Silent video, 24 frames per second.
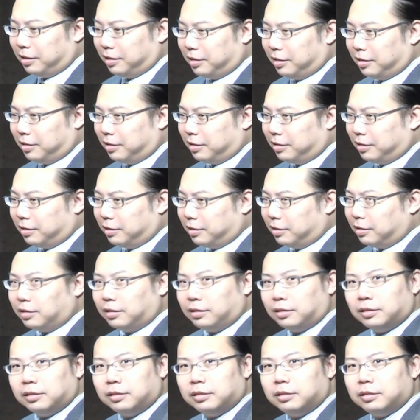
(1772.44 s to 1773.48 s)

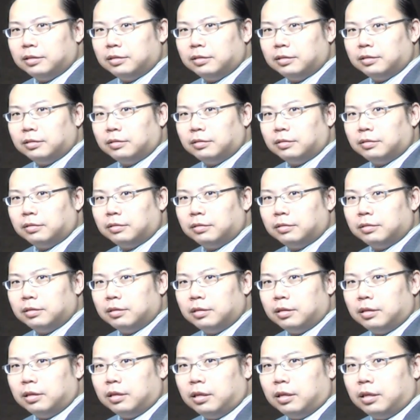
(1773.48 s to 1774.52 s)

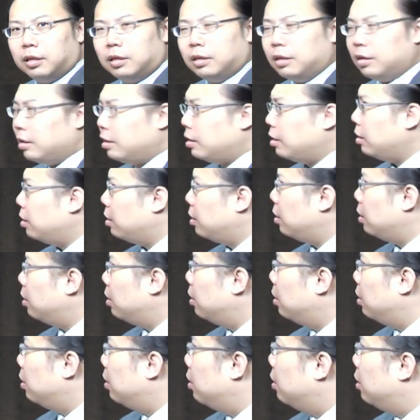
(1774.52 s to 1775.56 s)

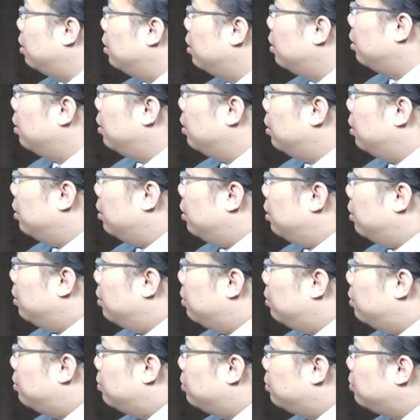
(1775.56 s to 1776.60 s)

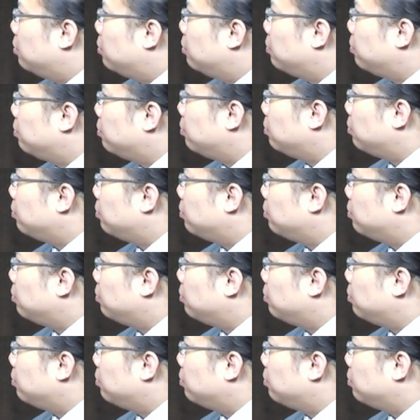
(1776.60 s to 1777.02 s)
(not speaking)